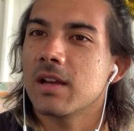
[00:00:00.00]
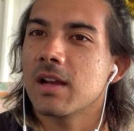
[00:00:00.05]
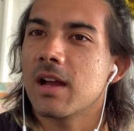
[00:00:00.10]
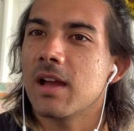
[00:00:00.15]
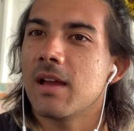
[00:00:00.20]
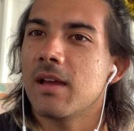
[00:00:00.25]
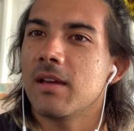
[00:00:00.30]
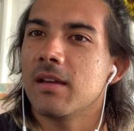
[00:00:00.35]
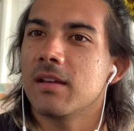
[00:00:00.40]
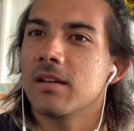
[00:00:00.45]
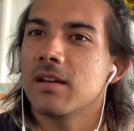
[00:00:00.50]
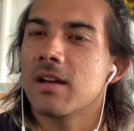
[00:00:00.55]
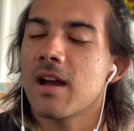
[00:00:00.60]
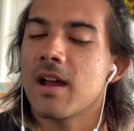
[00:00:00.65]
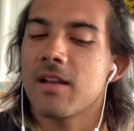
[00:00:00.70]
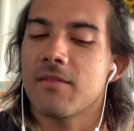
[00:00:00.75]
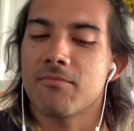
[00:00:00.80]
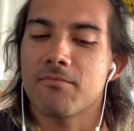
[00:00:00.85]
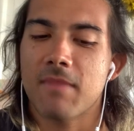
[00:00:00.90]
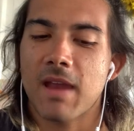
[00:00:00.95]
I
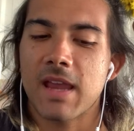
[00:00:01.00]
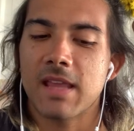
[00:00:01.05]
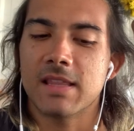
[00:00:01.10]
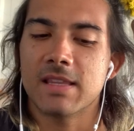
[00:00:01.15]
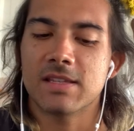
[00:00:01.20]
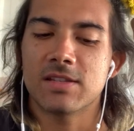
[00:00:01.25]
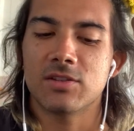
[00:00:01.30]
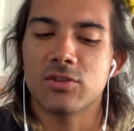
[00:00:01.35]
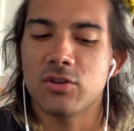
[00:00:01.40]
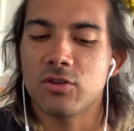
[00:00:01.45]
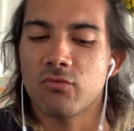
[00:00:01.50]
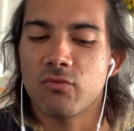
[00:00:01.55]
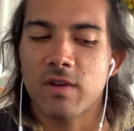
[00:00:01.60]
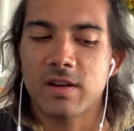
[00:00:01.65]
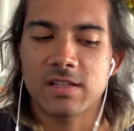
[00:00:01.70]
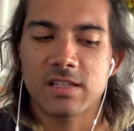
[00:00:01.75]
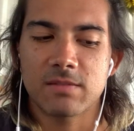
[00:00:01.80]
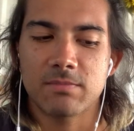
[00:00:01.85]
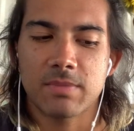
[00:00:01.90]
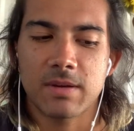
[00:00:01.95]
kind of made this new
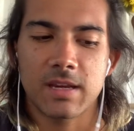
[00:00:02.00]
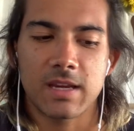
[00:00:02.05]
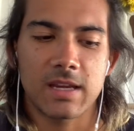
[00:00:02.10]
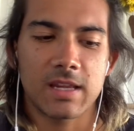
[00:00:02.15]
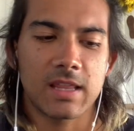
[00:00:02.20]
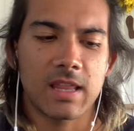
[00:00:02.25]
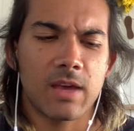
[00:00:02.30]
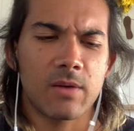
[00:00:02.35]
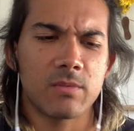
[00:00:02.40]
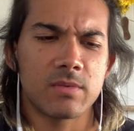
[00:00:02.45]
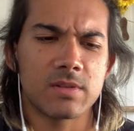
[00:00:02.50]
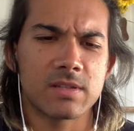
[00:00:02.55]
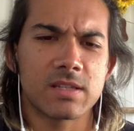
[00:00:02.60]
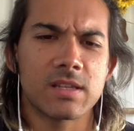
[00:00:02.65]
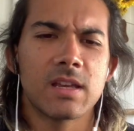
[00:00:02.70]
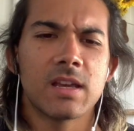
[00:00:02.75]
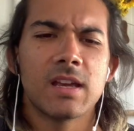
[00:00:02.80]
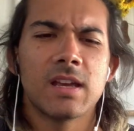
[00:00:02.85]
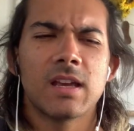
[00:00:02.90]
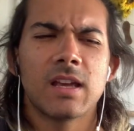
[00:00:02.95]
recipe that was
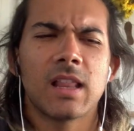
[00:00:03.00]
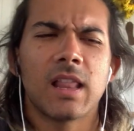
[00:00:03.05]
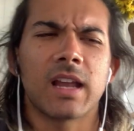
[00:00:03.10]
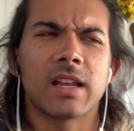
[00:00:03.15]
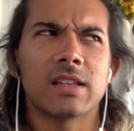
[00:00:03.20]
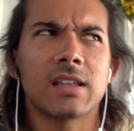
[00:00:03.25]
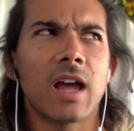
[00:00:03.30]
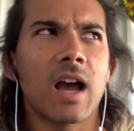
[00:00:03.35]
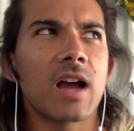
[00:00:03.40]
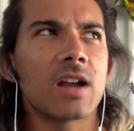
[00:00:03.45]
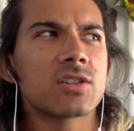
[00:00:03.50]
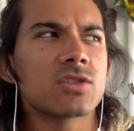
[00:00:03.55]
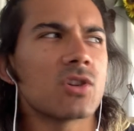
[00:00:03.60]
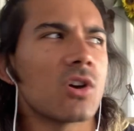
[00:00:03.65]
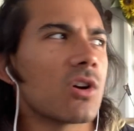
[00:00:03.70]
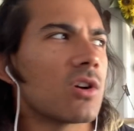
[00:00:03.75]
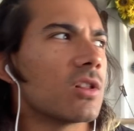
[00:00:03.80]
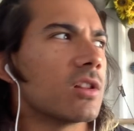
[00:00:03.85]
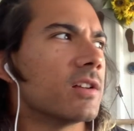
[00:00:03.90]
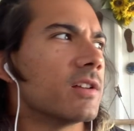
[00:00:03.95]
like dark
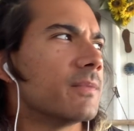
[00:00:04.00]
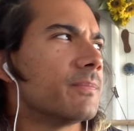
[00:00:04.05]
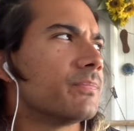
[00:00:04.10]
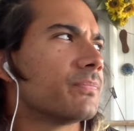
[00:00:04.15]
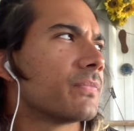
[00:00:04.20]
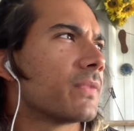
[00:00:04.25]
chocolate,